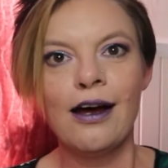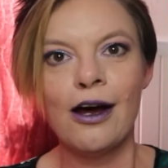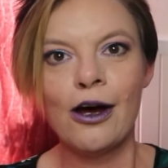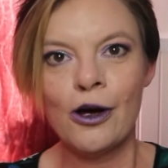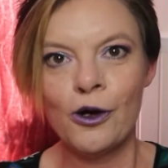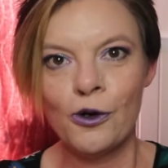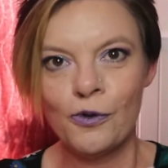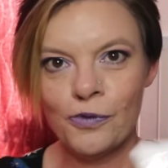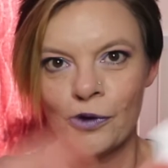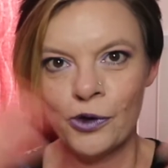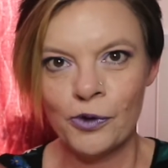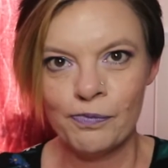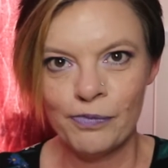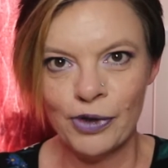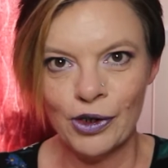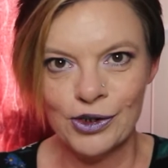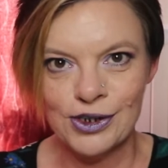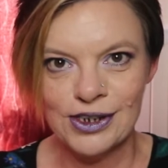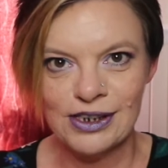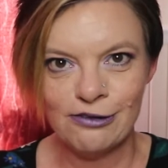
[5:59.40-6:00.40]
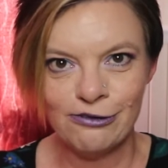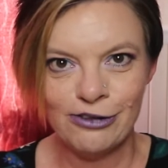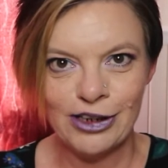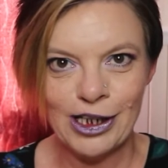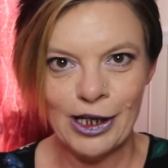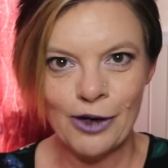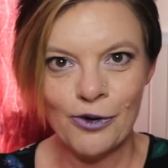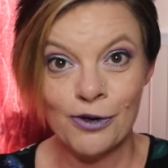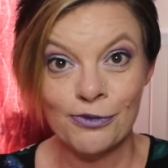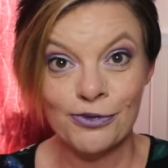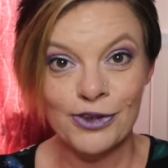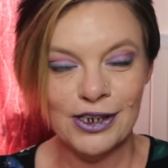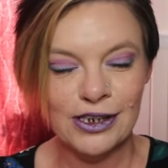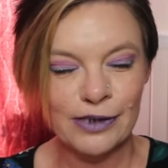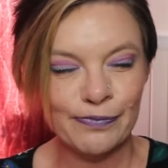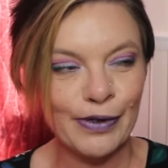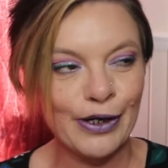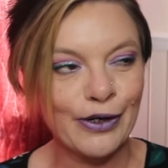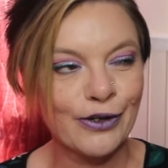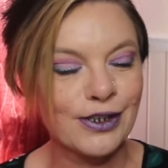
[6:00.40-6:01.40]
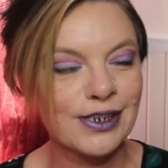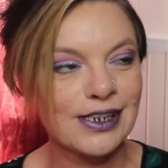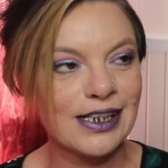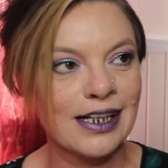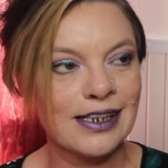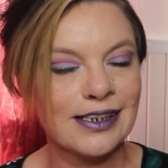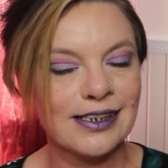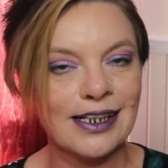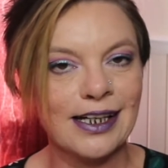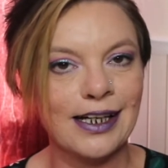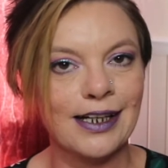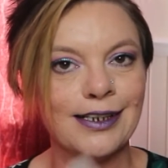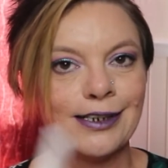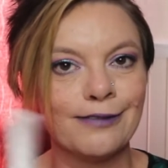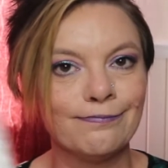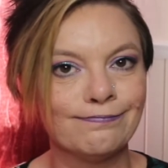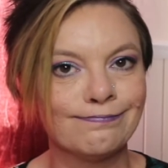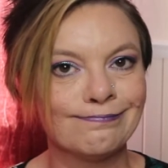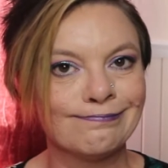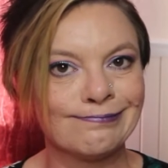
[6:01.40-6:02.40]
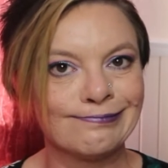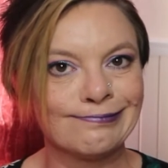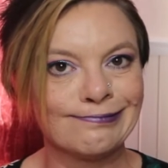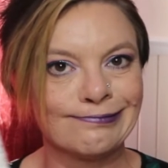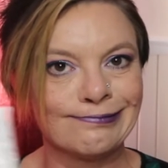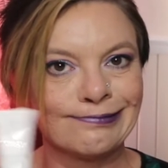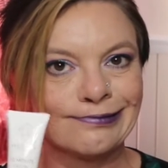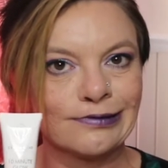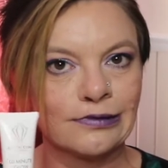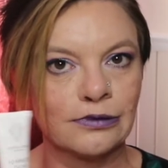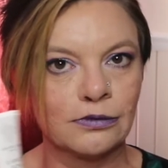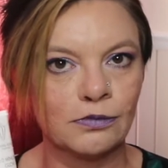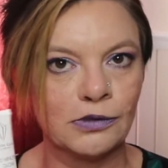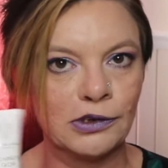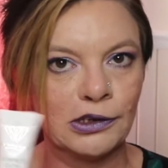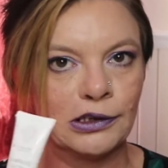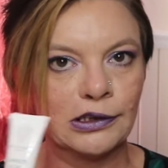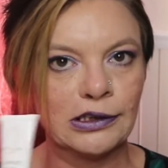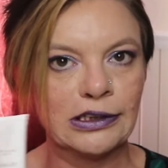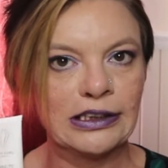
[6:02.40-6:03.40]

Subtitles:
unboxing video of this box, I said, I'm not